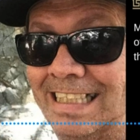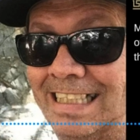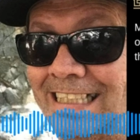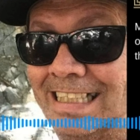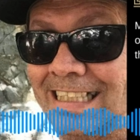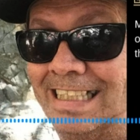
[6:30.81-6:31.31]

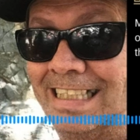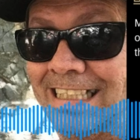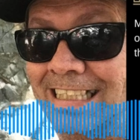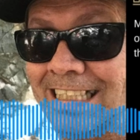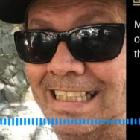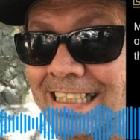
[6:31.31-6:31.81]
So let's
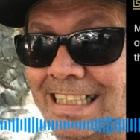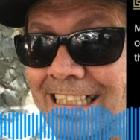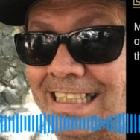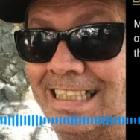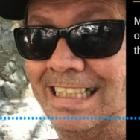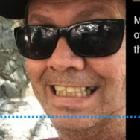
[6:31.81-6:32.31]
say it's
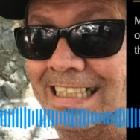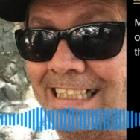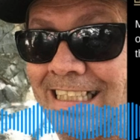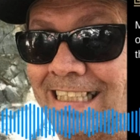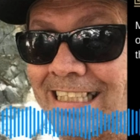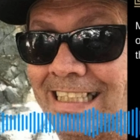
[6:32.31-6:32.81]
even
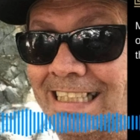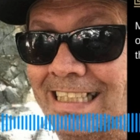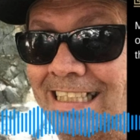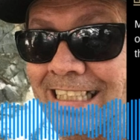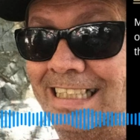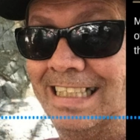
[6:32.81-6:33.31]
slower than
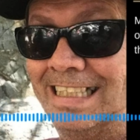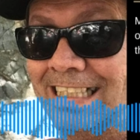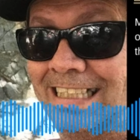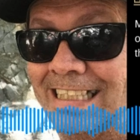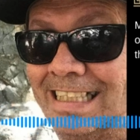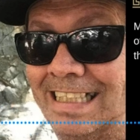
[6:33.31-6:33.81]
that.
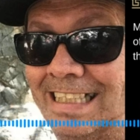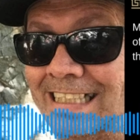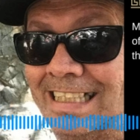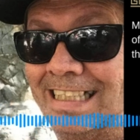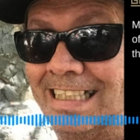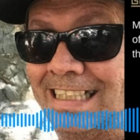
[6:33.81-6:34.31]
Let's say it's
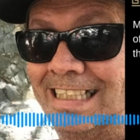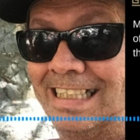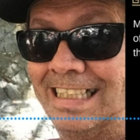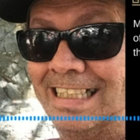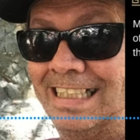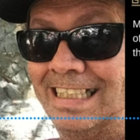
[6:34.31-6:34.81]
20
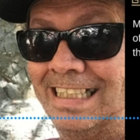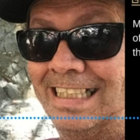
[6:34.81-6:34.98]
minutes.